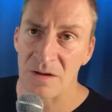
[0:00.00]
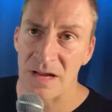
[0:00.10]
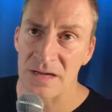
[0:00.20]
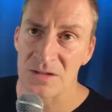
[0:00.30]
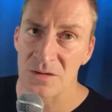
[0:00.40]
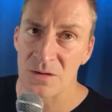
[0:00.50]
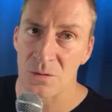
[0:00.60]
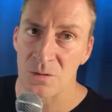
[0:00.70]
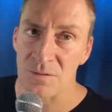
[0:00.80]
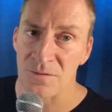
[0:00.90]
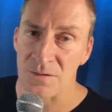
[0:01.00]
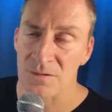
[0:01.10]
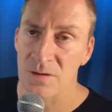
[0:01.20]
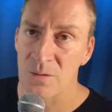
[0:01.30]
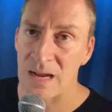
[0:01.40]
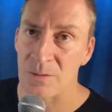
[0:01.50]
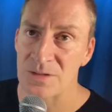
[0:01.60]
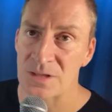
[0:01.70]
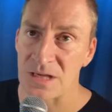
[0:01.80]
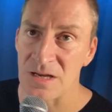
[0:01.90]
answer the door for 2
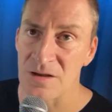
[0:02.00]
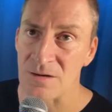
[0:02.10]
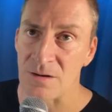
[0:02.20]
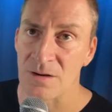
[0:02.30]
hours a year.